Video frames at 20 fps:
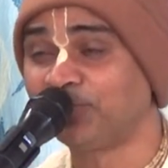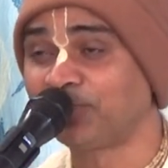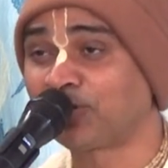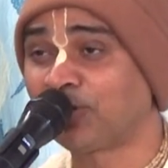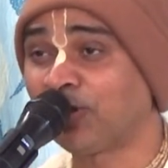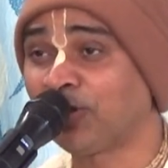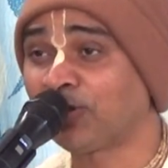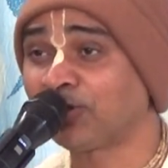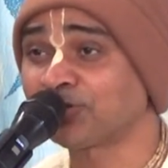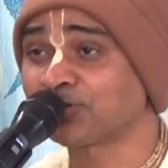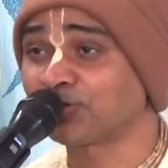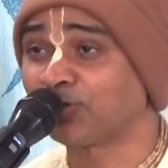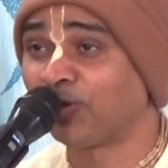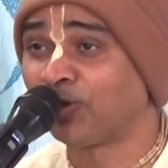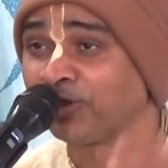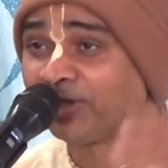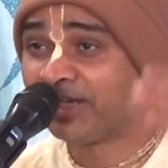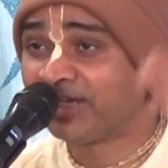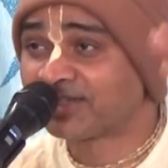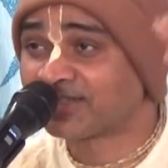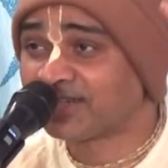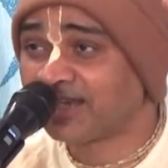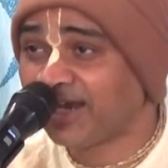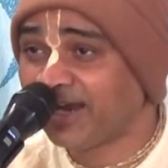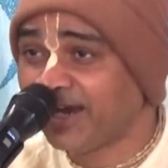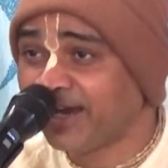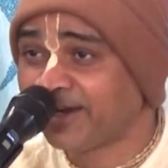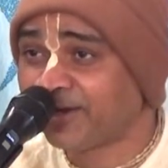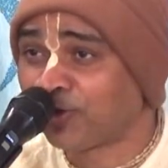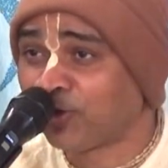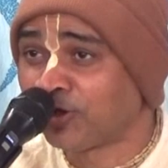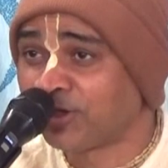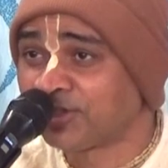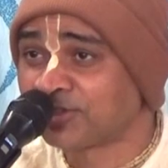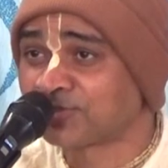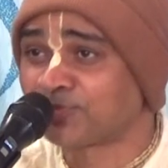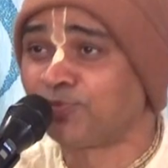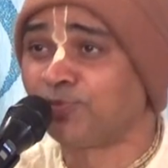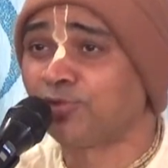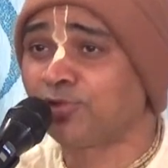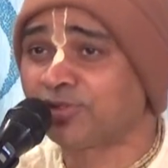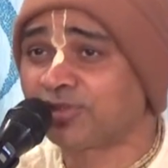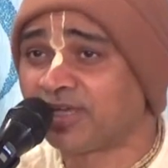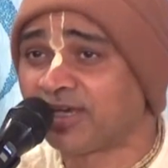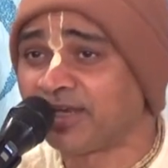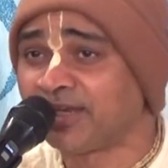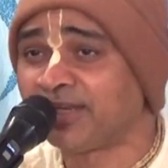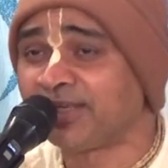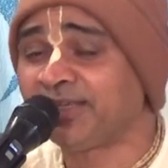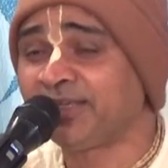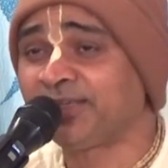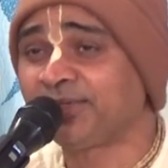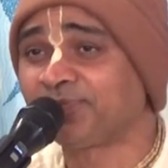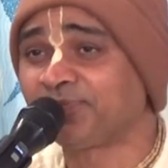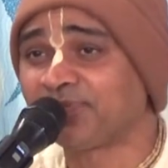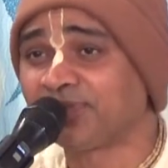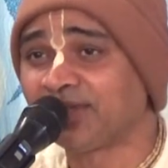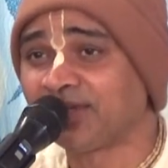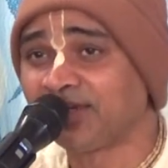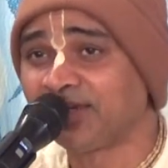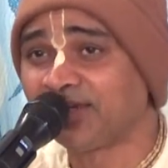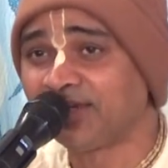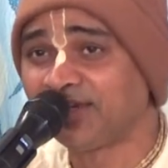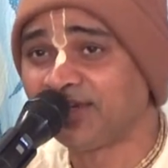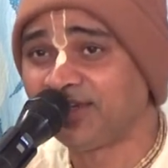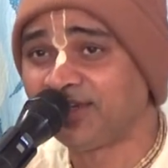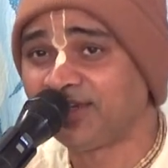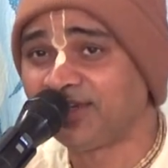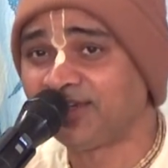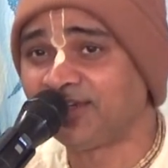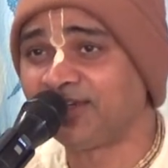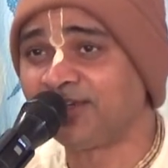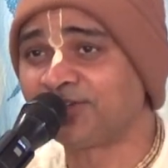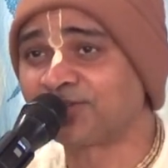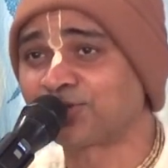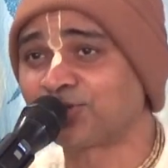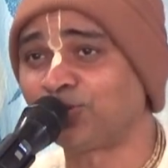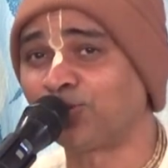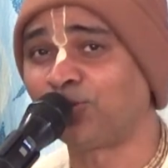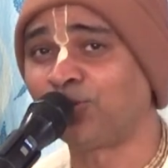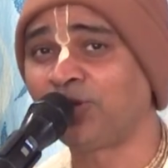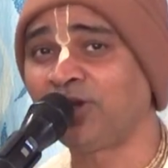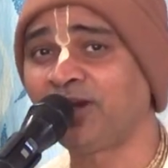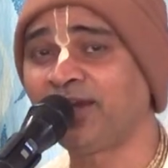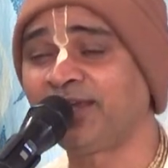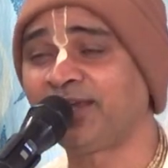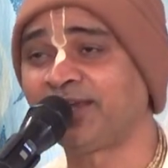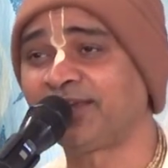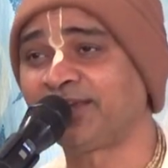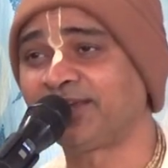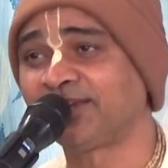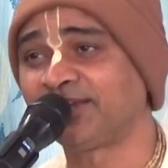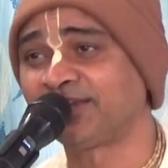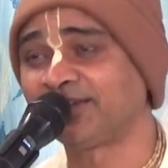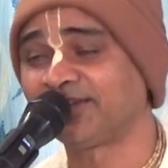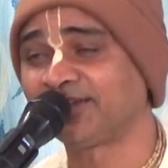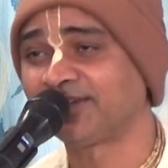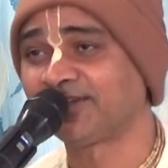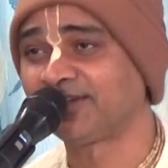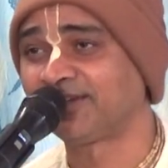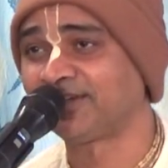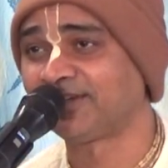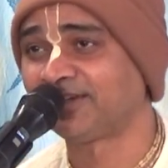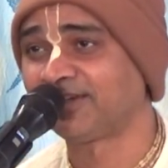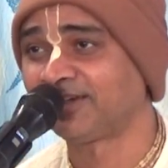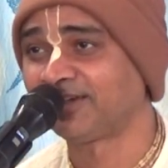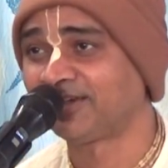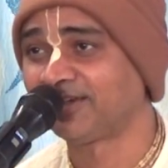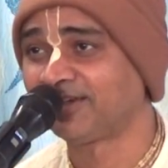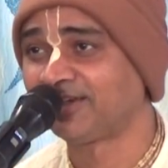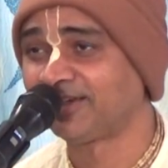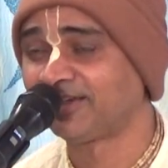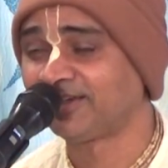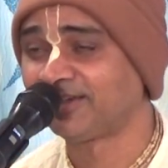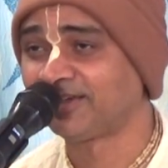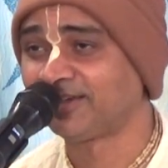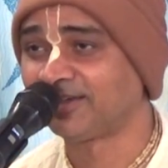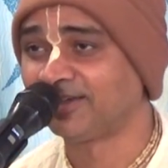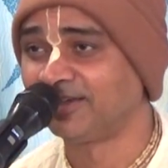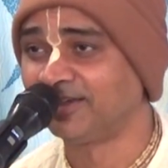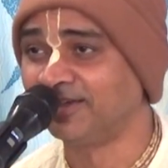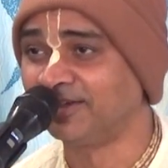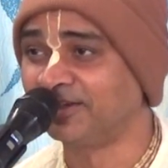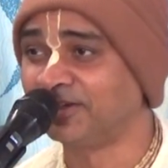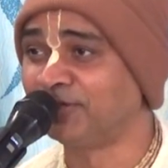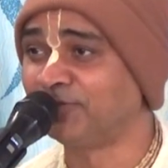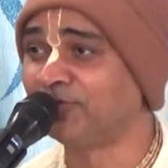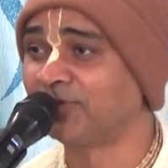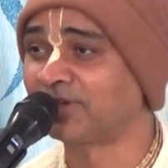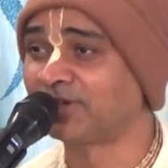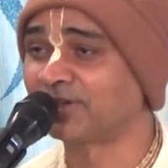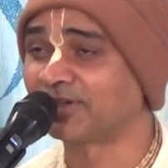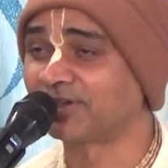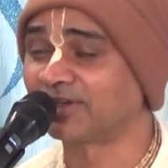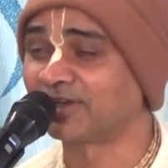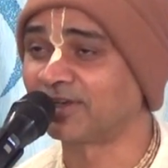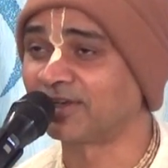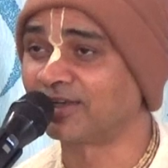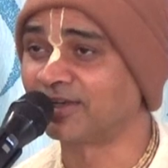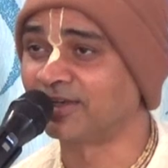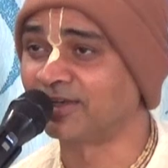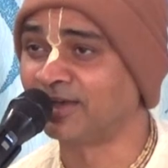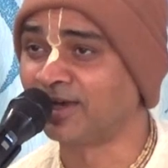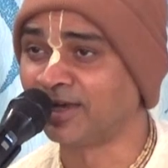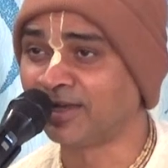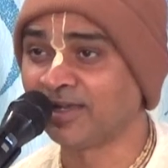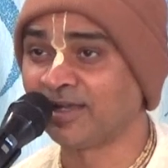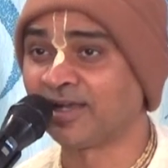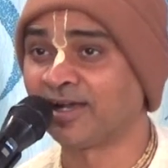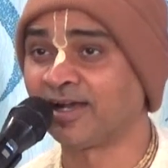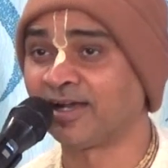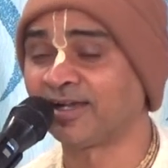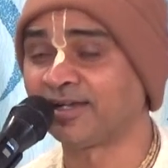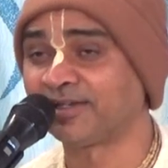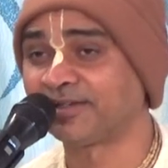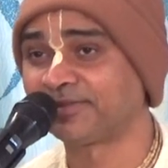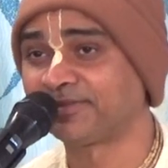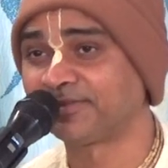because on his head, on his murdhani, he is holding river Ganga,